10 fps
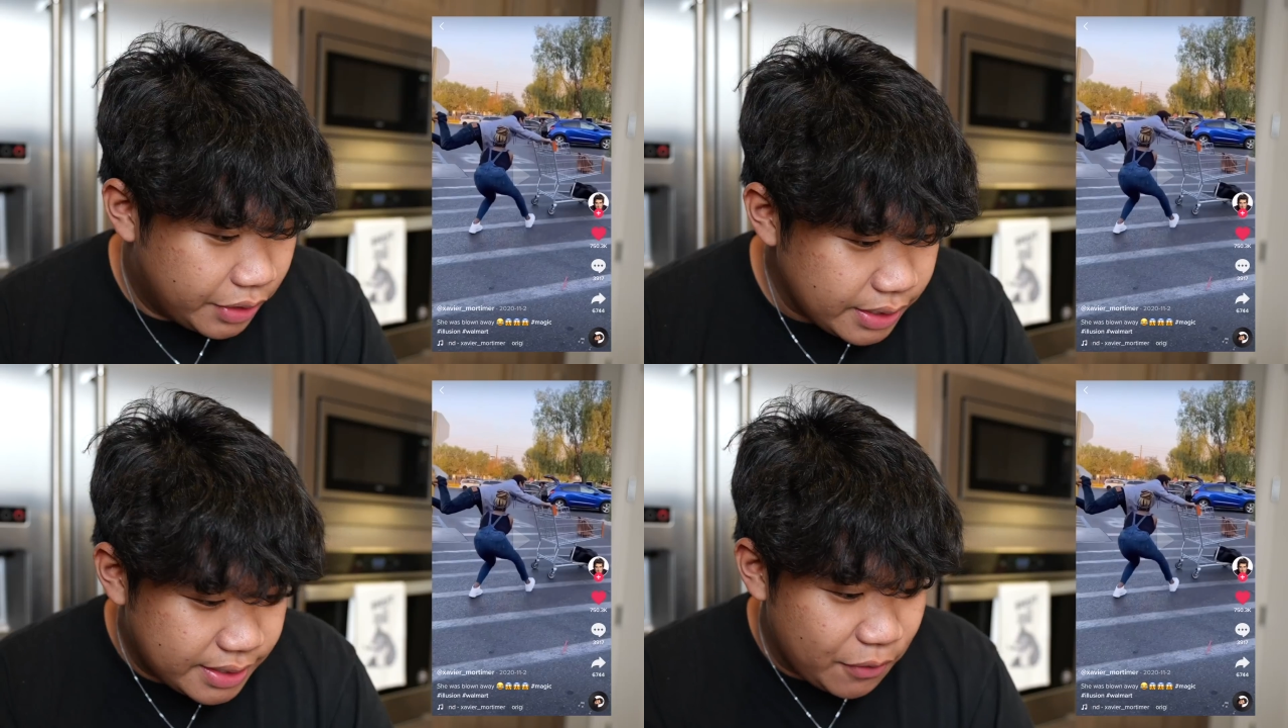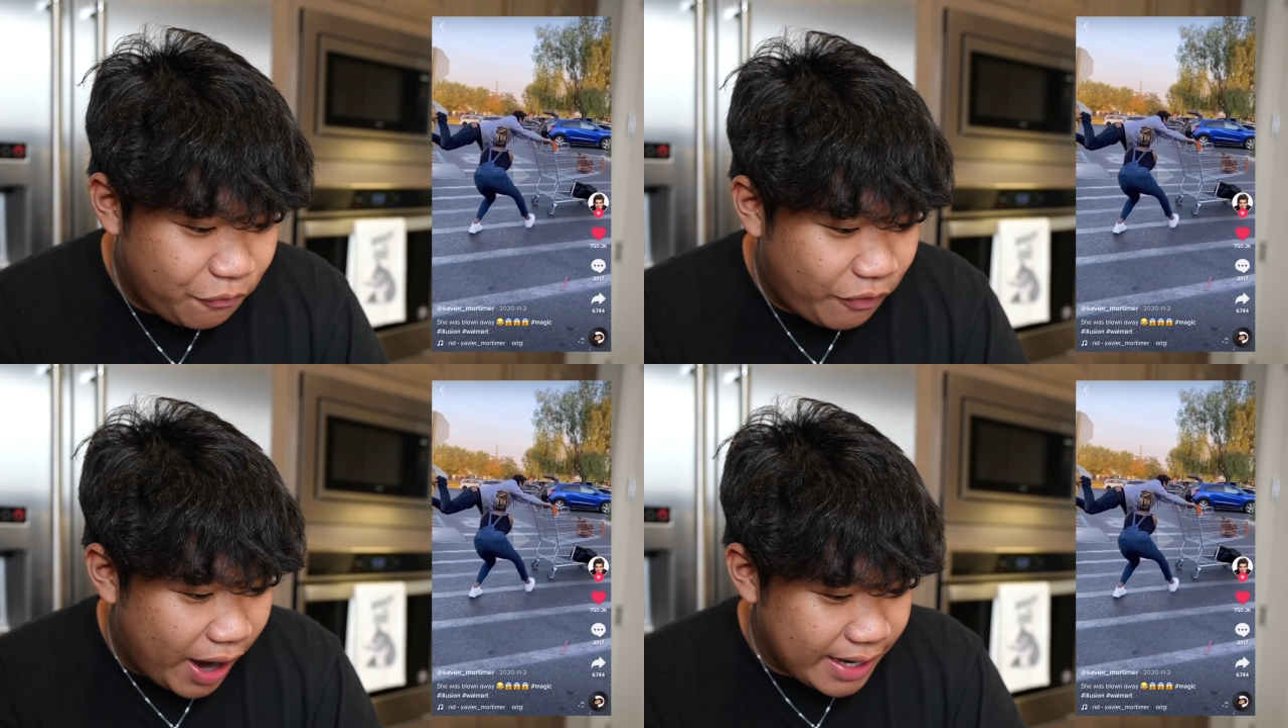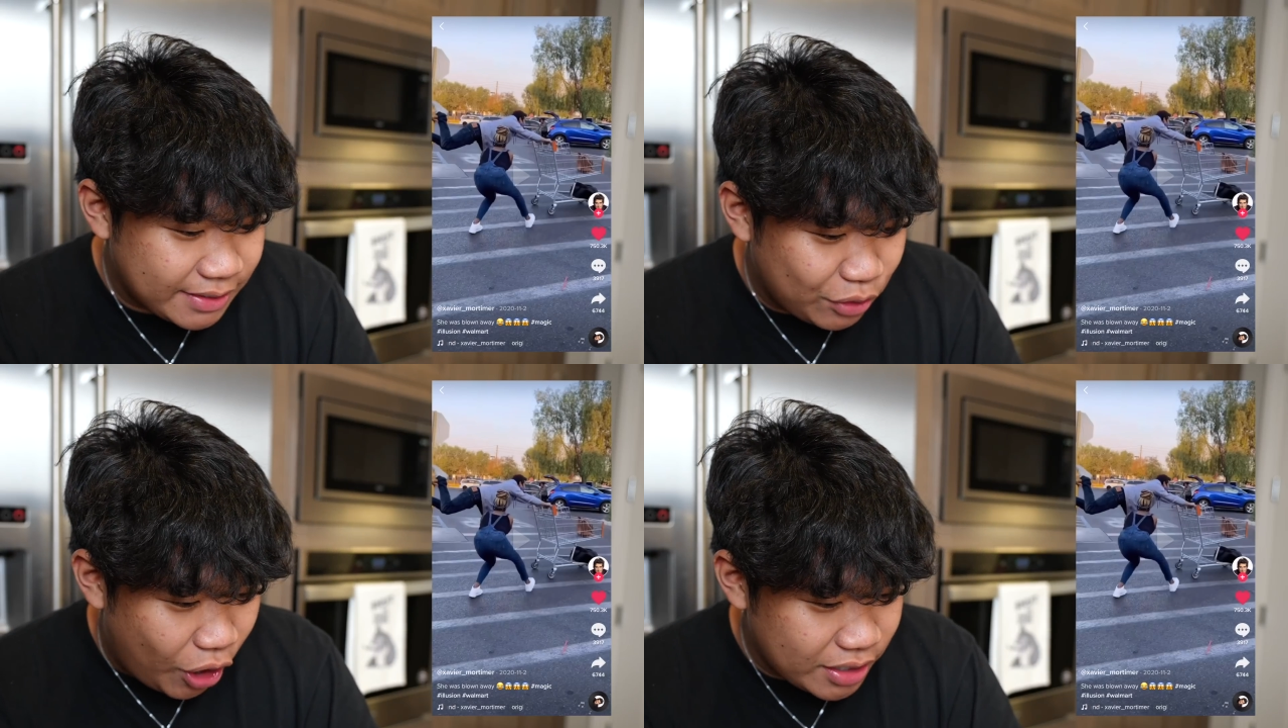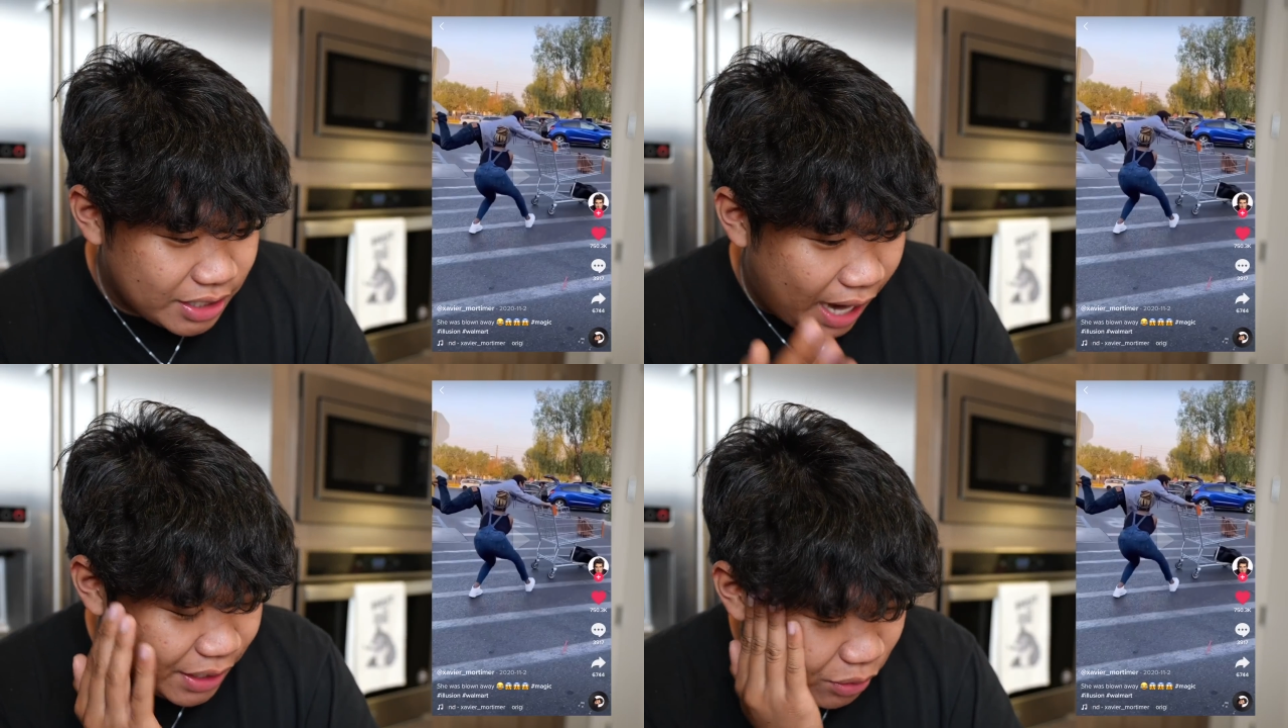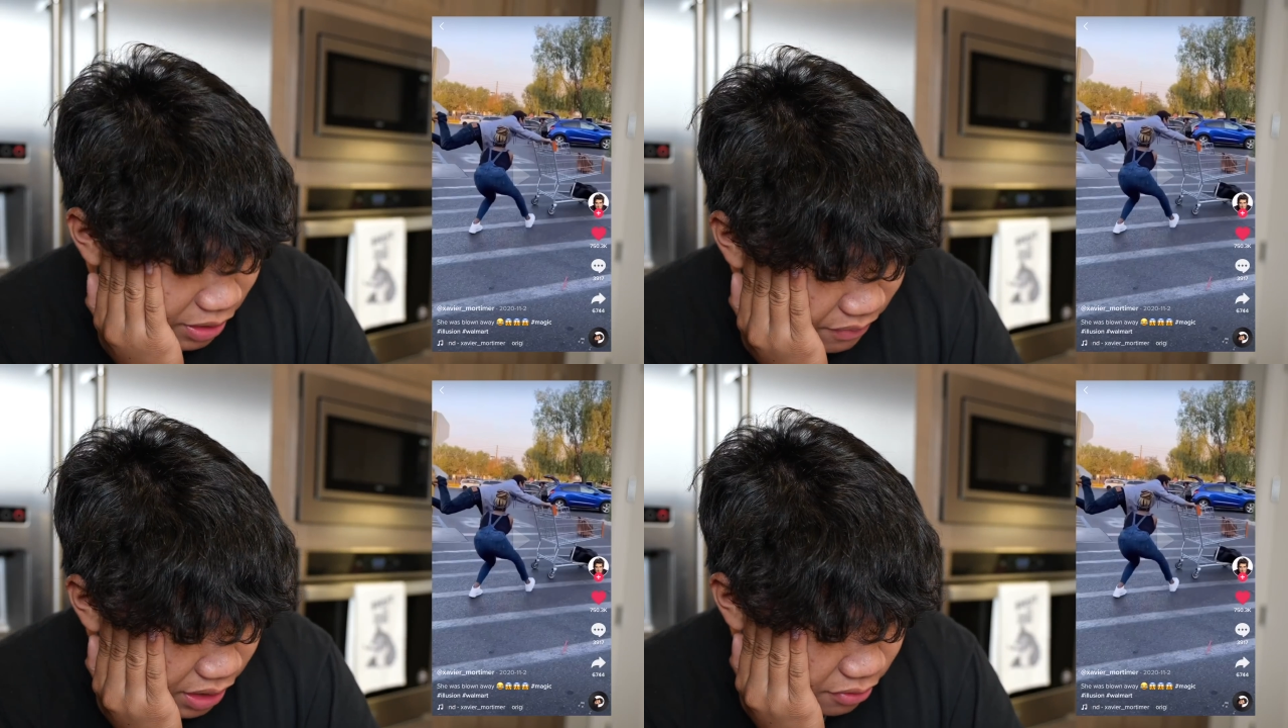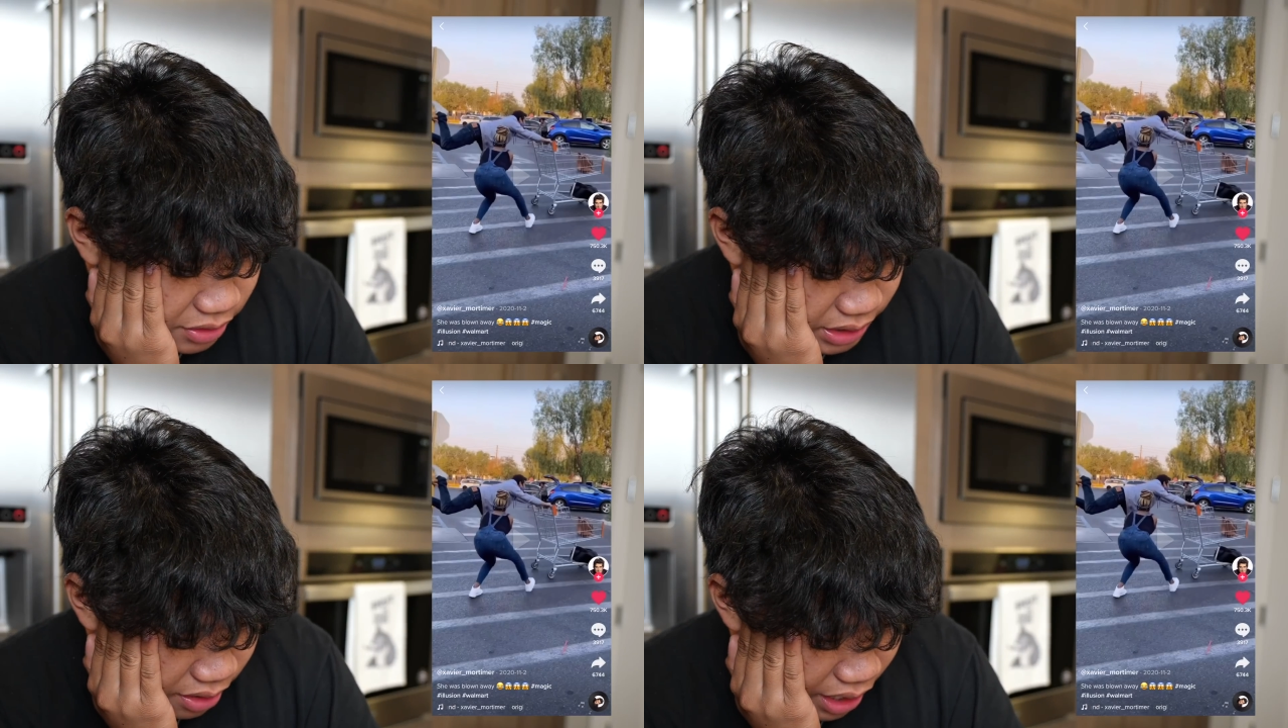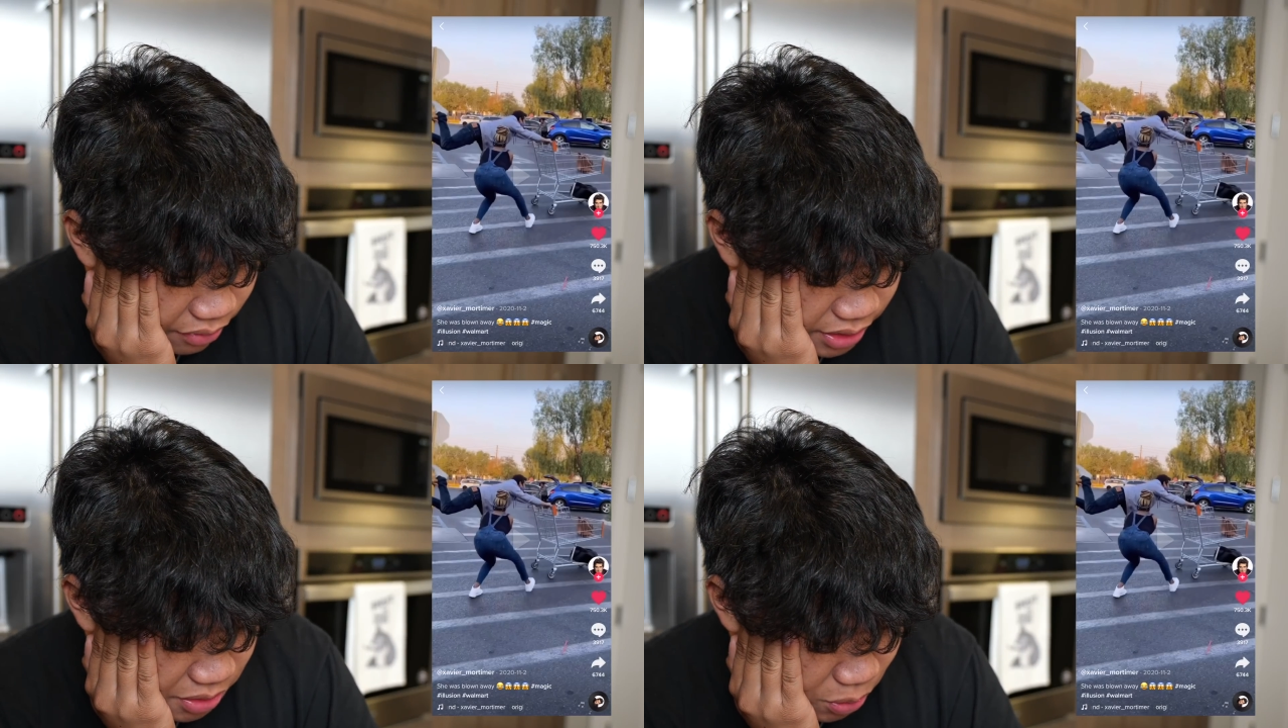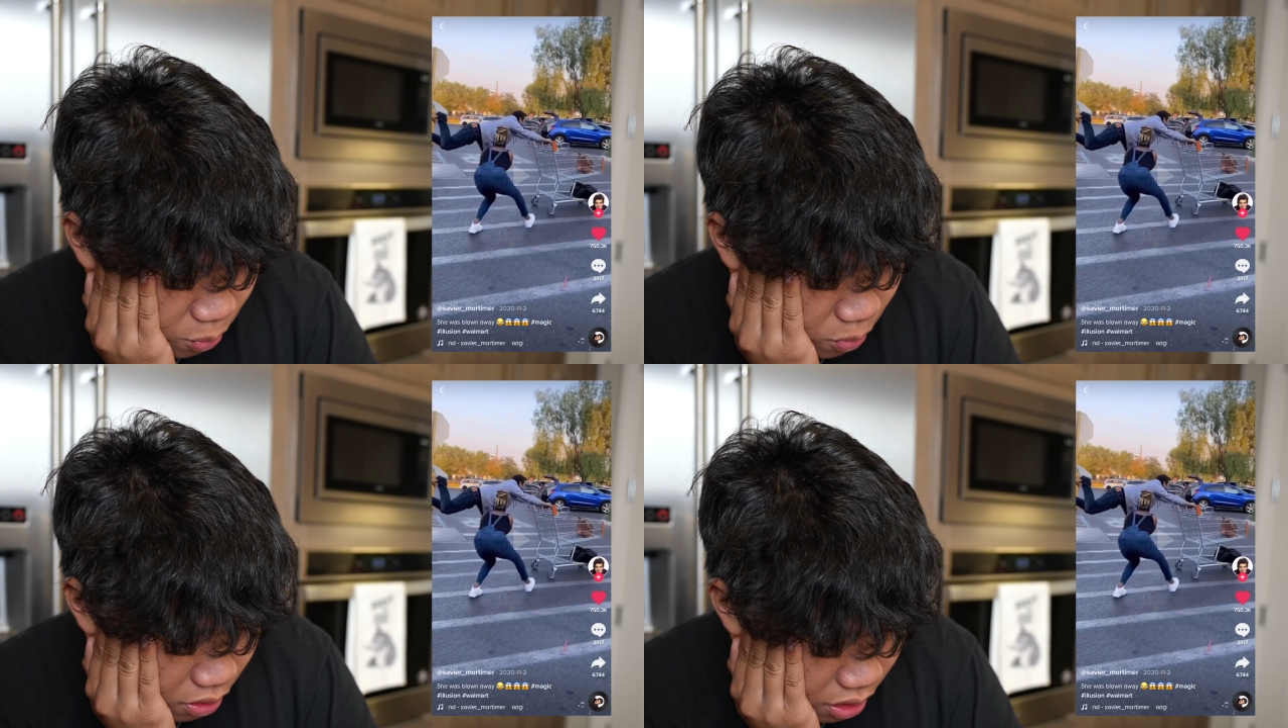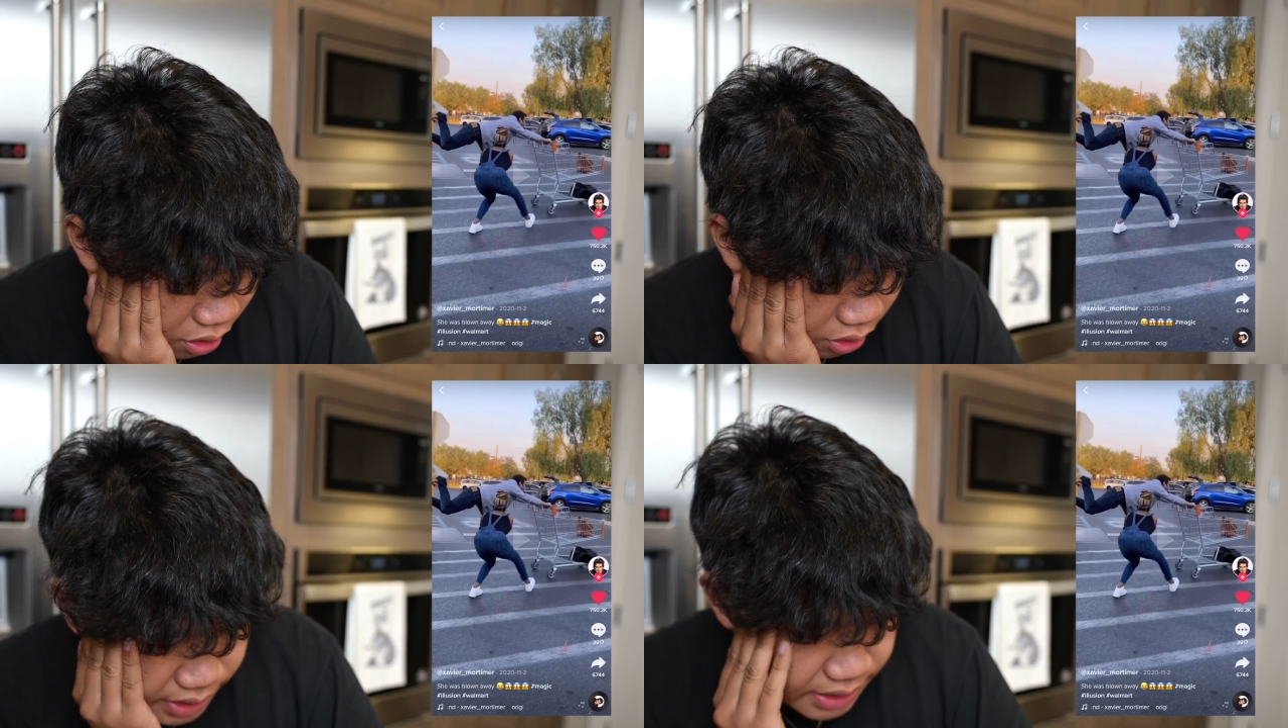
This defies logic. I don't even understand how this could work.